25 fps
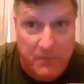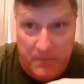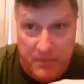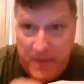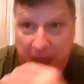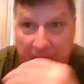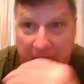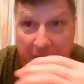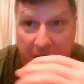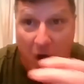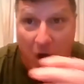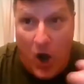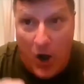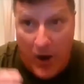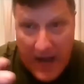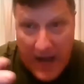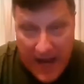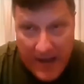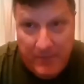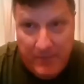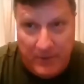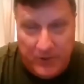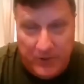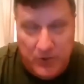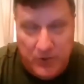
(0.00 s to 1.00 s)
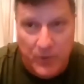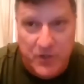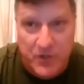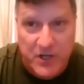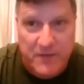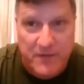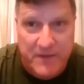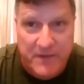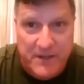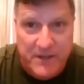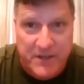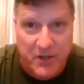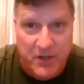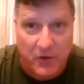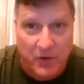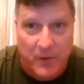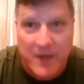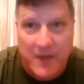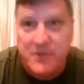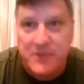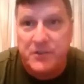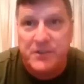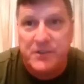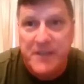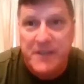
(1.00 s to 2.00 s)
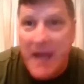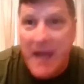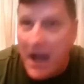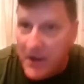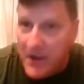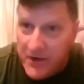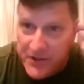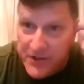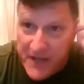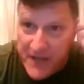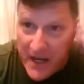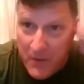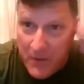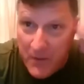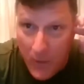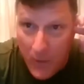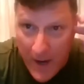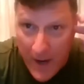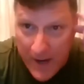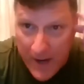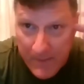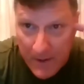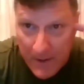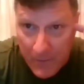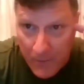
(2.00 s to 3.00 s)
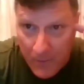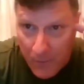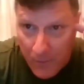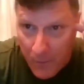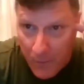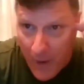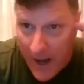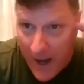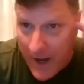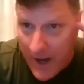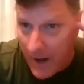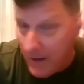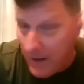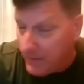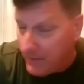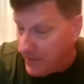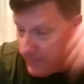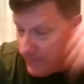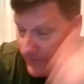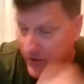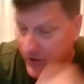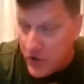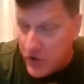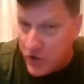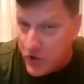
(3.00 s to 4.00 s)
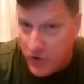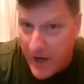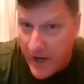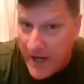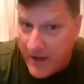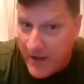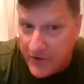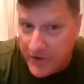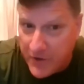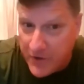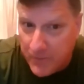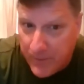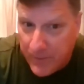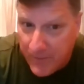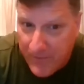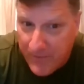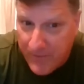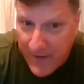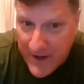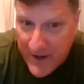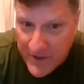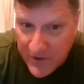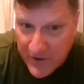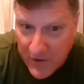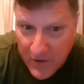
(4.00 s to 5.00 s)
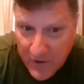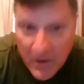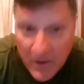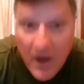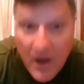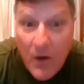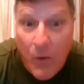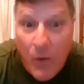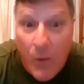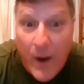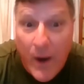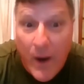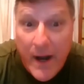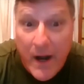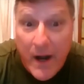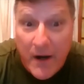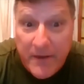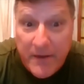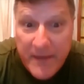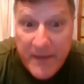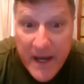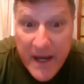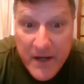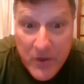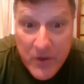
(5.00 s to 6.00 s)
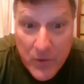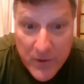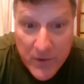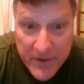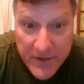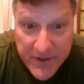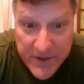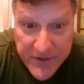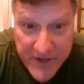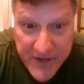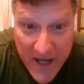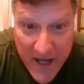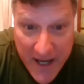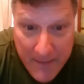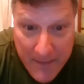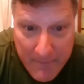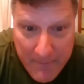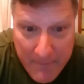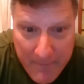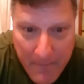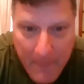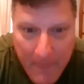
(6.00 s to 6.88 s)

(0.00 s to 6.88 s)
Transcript: they are able to achieve these kill ratios. Now you say, well, wait a minute, why aren't Ukrainians so professional? Why aren't they doing the same?